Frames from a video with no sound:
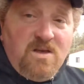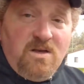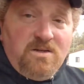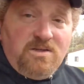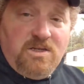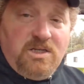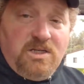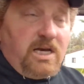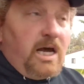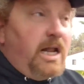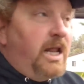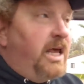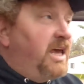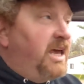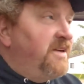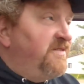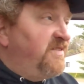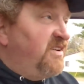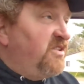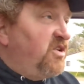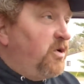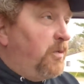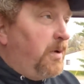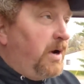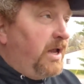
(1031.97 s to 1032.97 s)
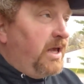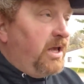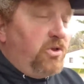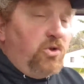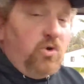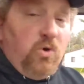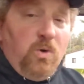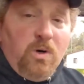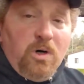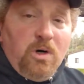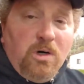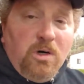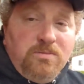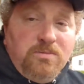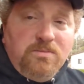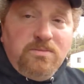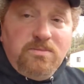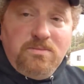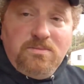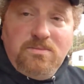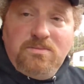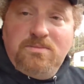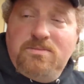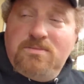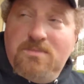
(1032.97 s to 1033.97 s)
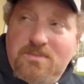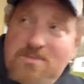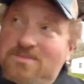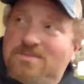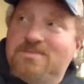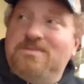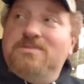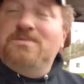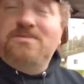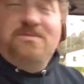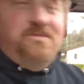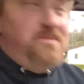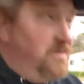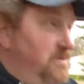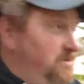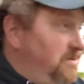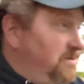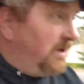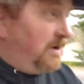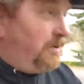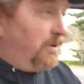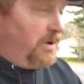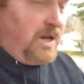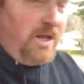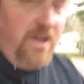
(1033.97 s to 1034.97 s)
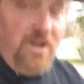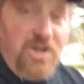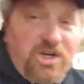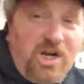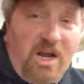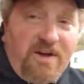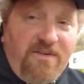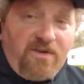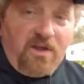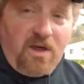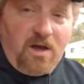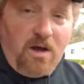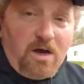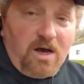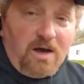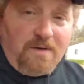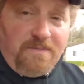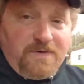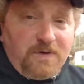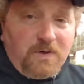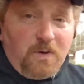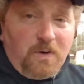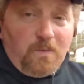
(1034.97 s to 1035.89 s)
just kind of gave everybody a tour. I went in and shut everything off, so